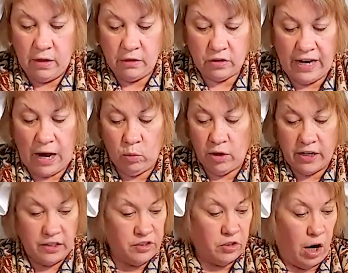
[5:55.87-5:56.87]
So now we're
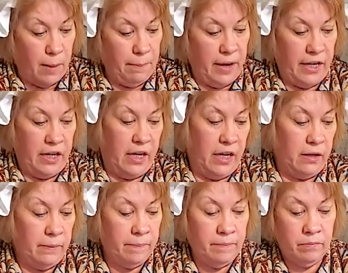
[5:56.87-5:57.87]
going to start
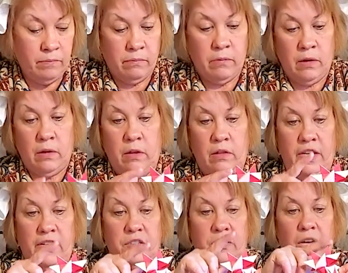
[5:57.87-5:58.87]
making
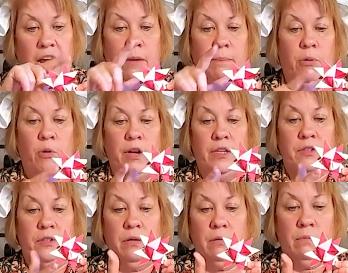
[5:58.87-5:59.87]
these side
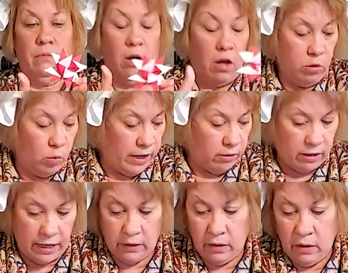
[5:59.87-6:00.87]
points all the way around.